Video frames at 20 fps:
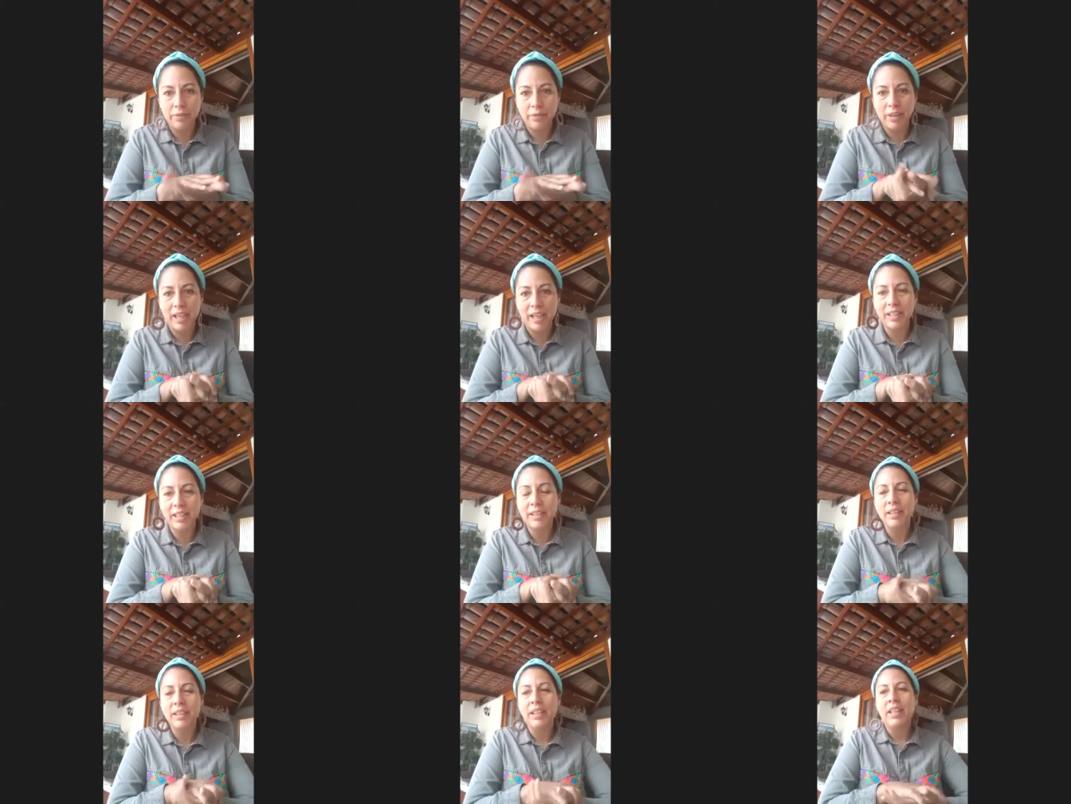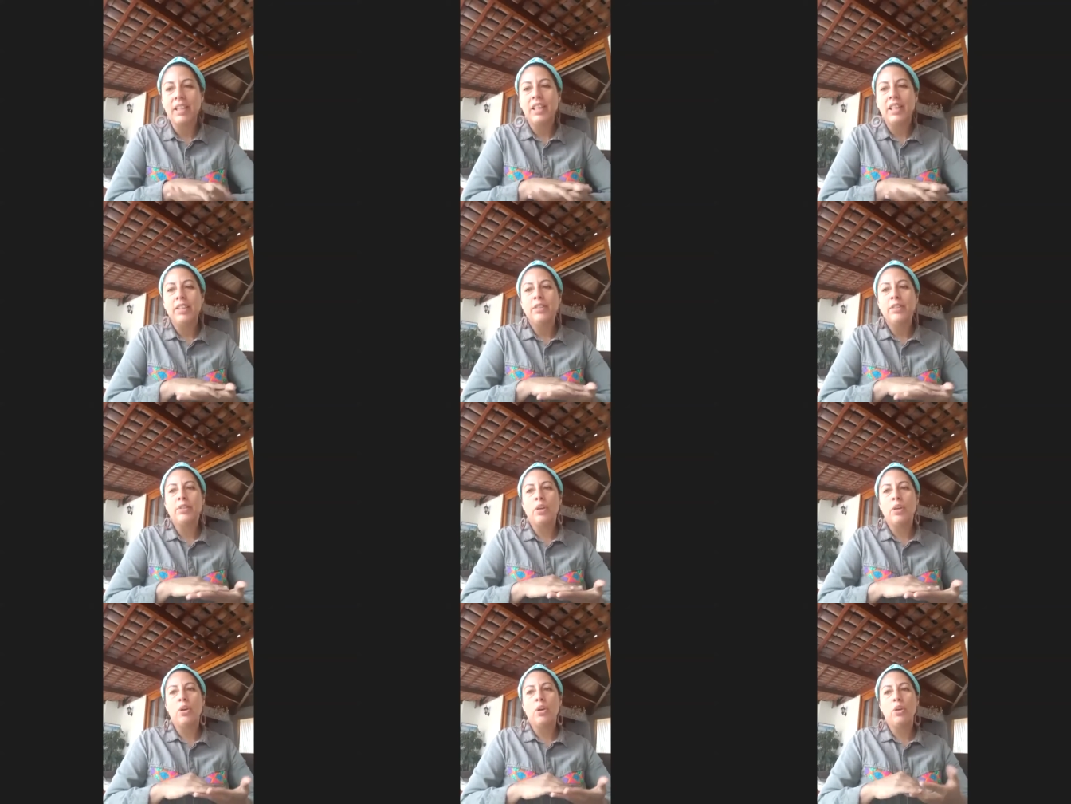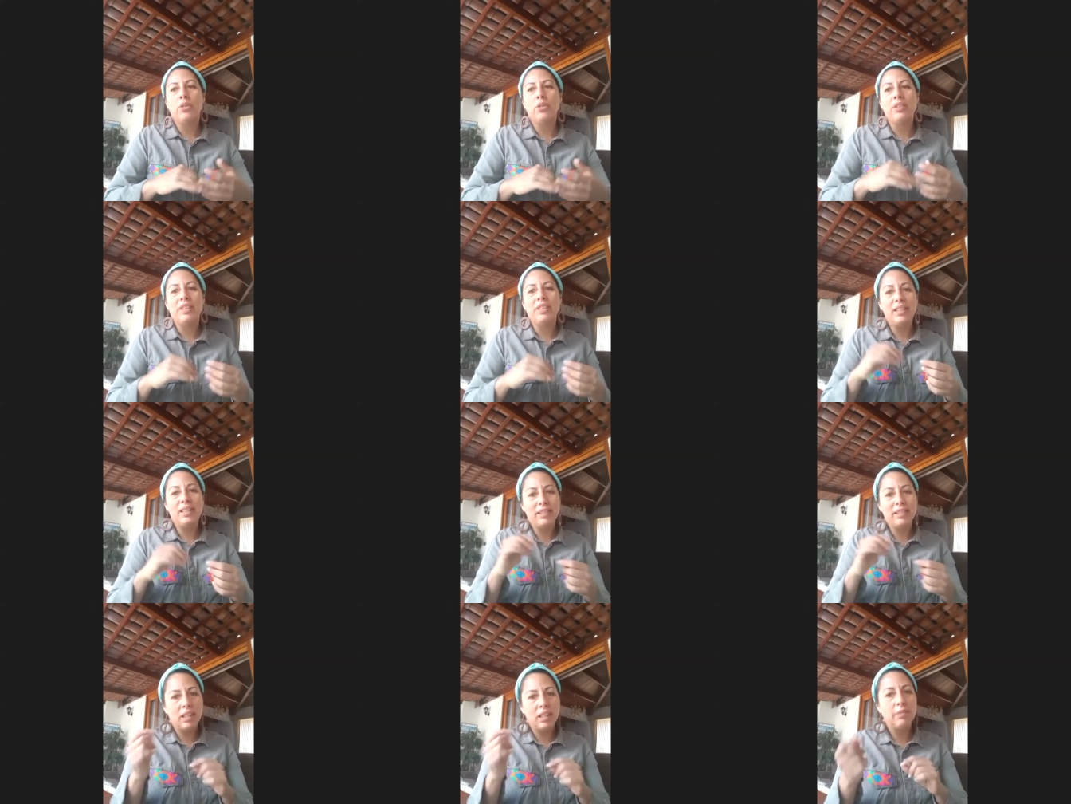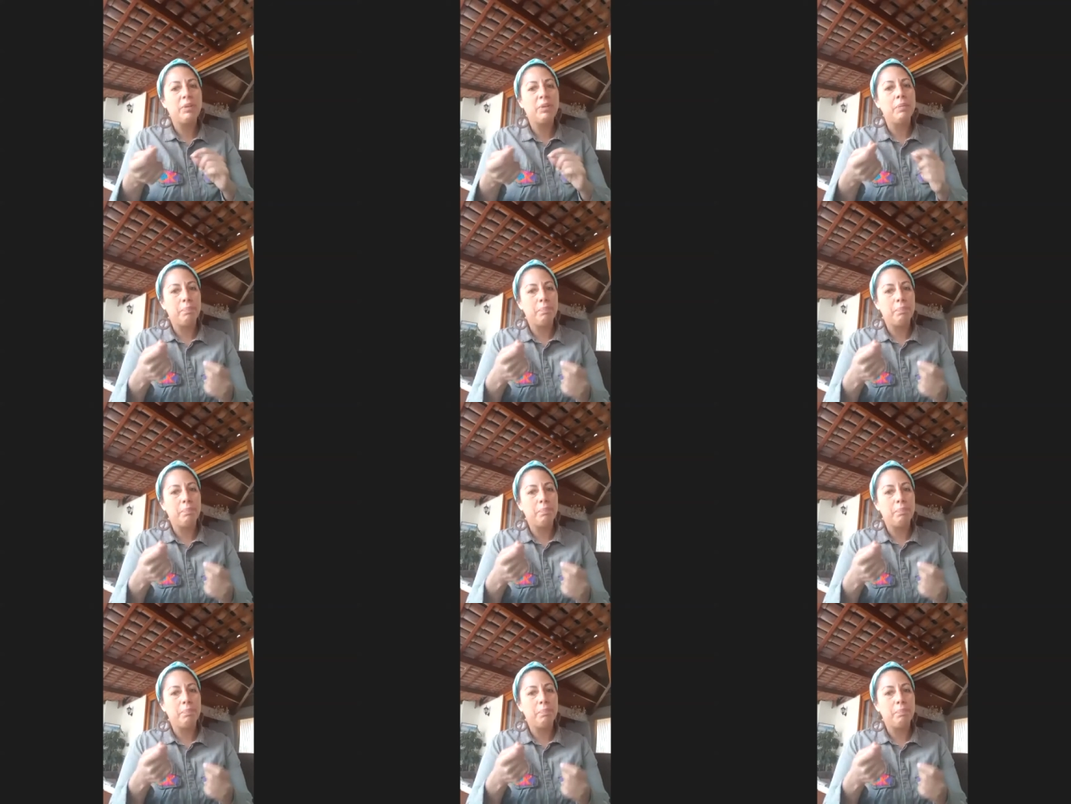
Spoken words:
right? So this has been